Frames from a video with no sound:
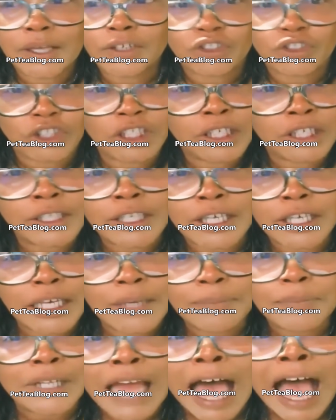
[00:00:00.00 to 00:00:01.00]
She can
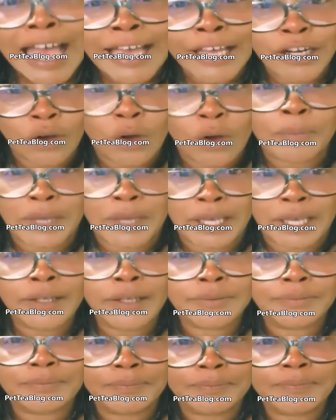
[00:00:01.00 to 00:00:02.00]
keep lying on me.
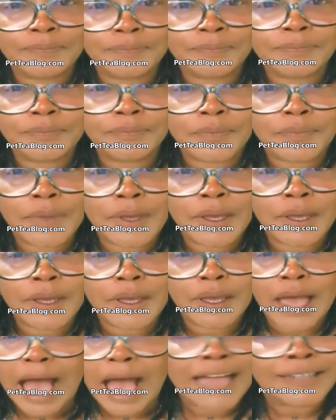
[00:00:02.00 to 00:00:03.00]

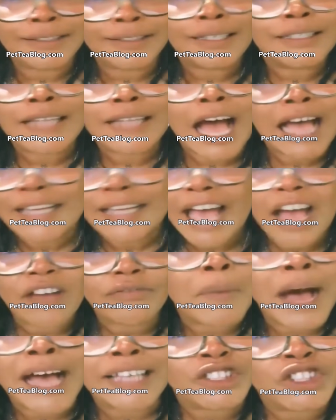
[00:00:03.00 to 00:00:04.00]
I did not
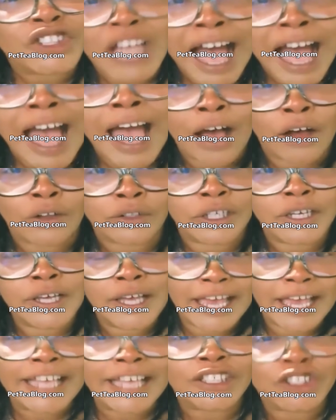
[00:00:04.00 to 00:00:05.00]
have my child
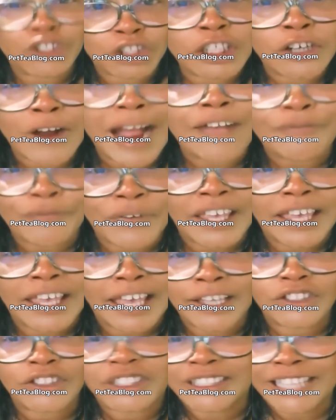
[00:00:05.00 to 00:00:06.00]
in
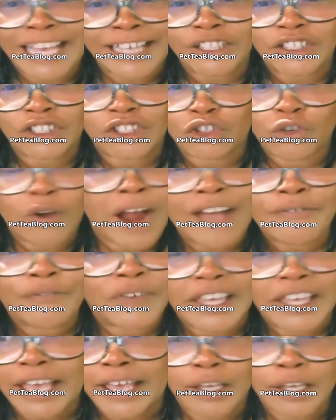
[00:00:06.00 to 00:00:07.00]
trafficking, sex
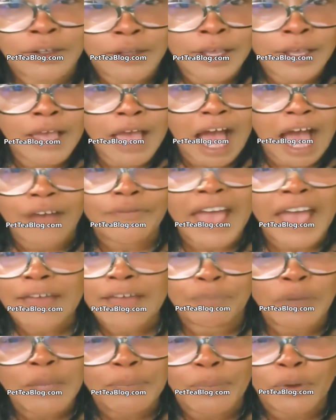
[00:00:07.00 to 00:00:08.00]
trafficking. I've
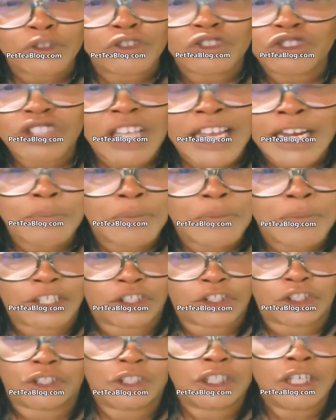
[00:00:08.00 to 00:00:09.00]
had people sending me
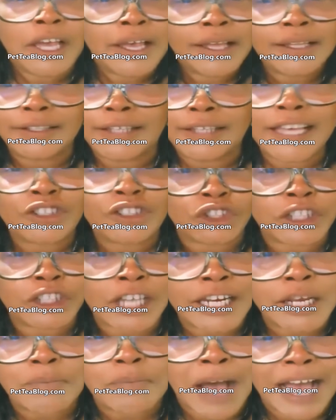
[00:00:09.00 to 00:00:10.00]
sh this
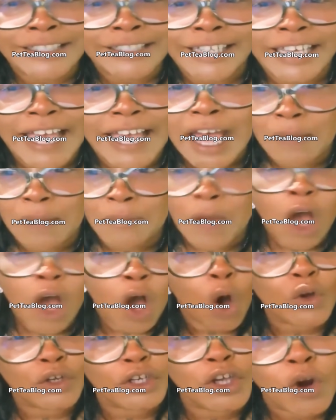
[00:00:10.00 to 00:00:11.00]
shit in my DM.
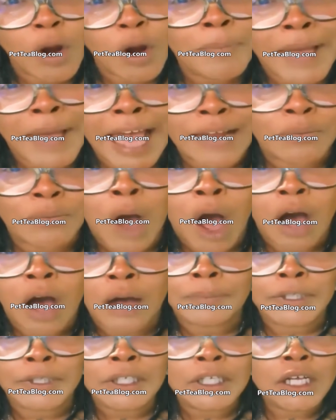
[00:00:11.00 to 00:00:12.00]
Oh, you're a bad
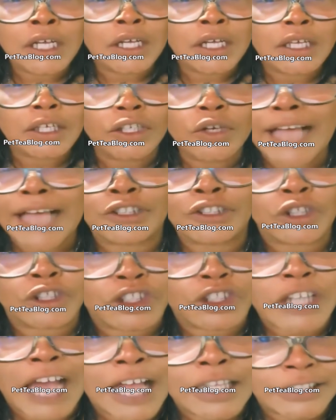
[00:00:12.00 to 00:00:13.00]
mom. You had your
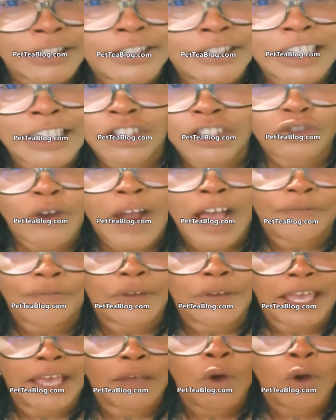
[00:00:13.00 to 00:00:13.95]
child in sex trafficking.